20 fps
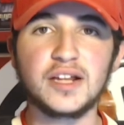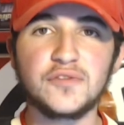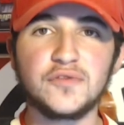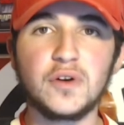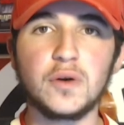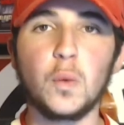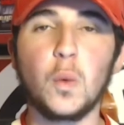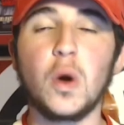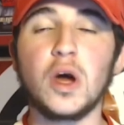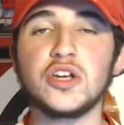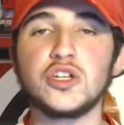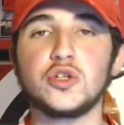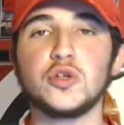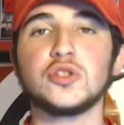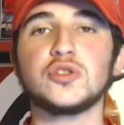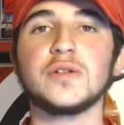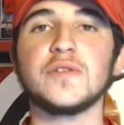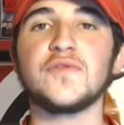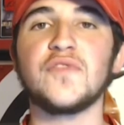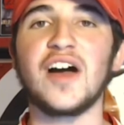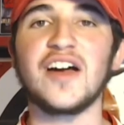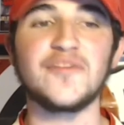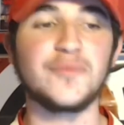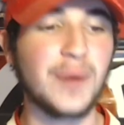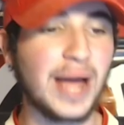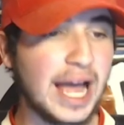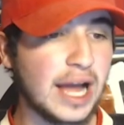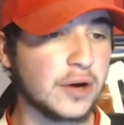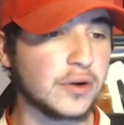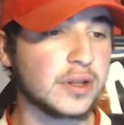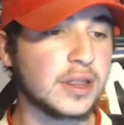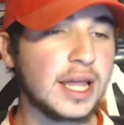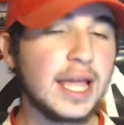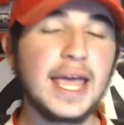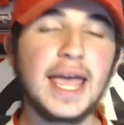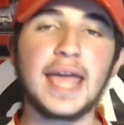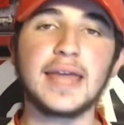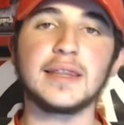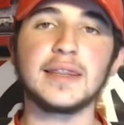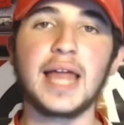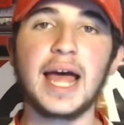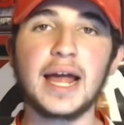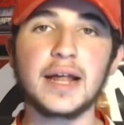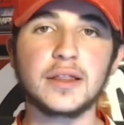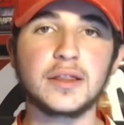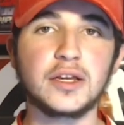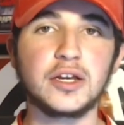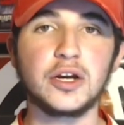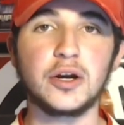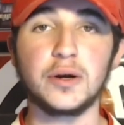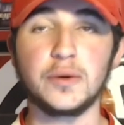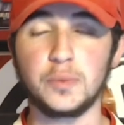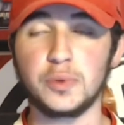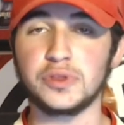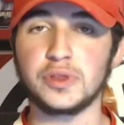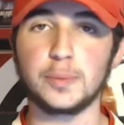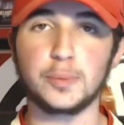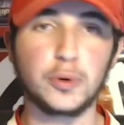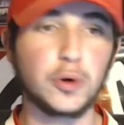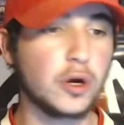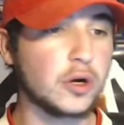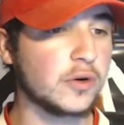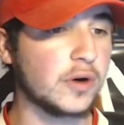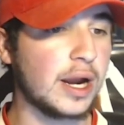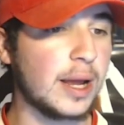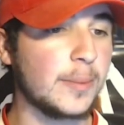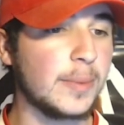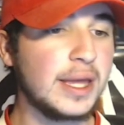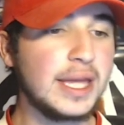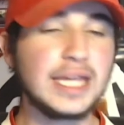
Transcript: foot 1, 205 pounds, and last year with the program,